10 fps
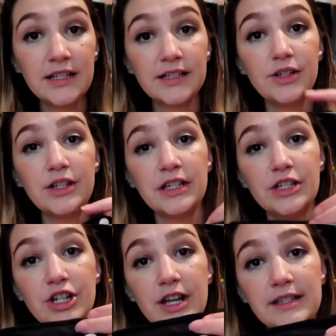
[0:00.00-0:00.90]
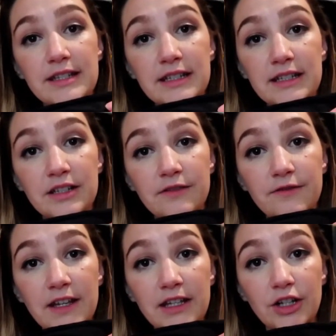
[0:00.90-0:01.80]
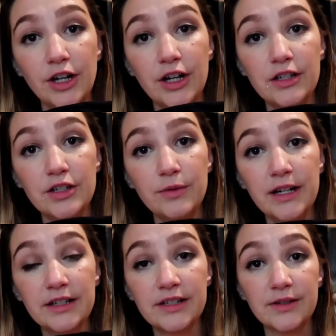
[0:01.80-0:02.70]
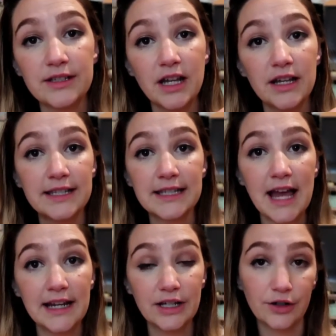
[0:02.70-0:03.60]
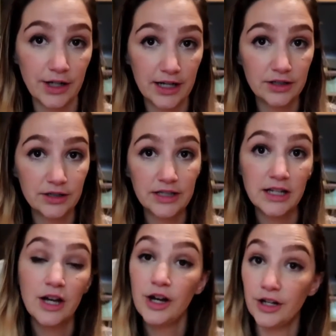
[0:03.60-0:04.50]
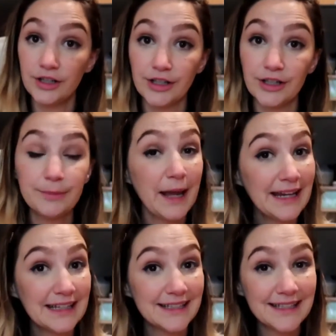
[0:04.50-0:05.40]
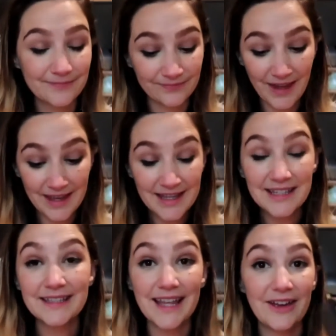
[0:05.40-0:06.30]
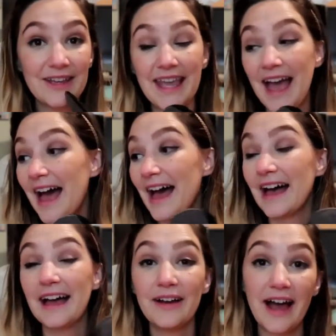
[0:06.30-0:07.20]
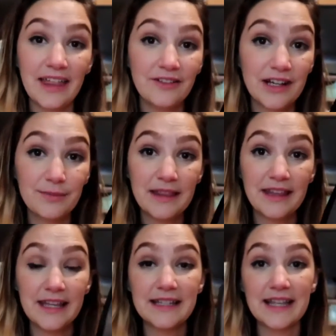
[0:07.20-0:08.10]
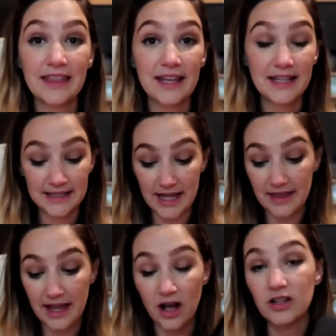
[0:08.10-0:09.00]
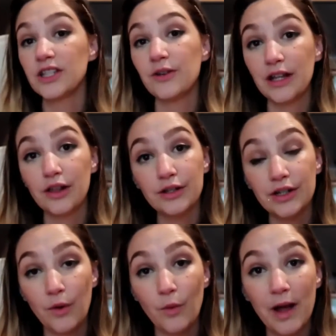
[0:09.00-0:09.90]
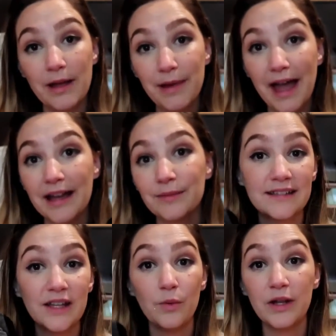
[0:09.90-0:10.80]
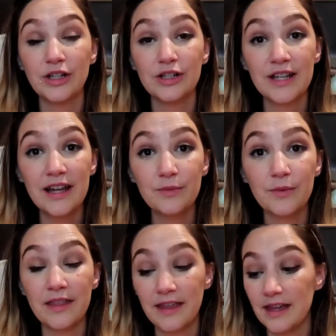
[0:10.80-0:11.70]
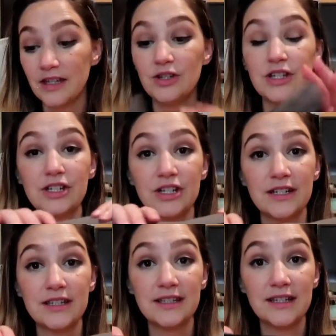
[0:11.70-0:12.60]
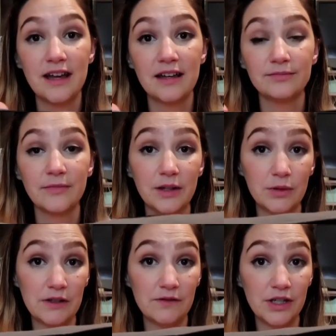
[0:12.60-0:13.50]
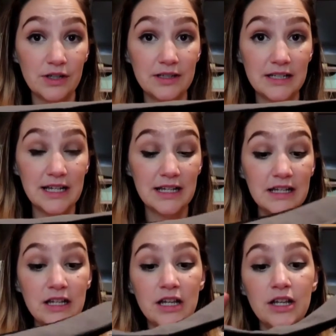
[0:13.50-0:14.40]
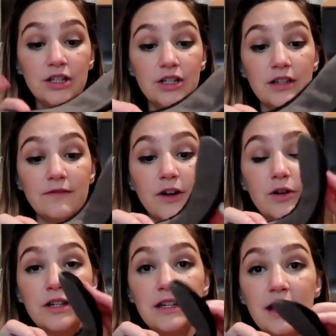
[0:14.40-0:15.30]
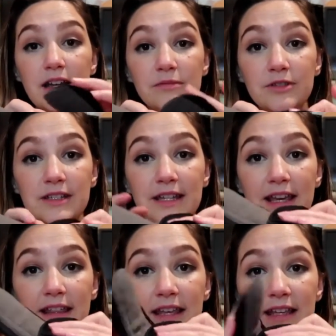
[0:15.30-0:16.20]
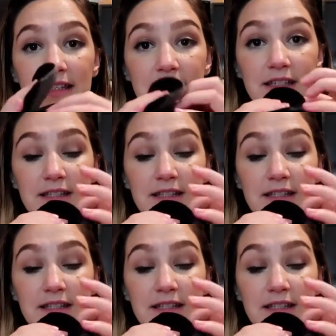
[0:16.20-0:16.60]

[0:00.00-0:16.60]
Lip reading: So you can adjust it to fit your underwear so it's not sliding around on your panties. So yeah, I highly recommend these. And like I said, they also included a wet bag. So when you're done with it, you can just, like when you've used it, you can fold it up just like this.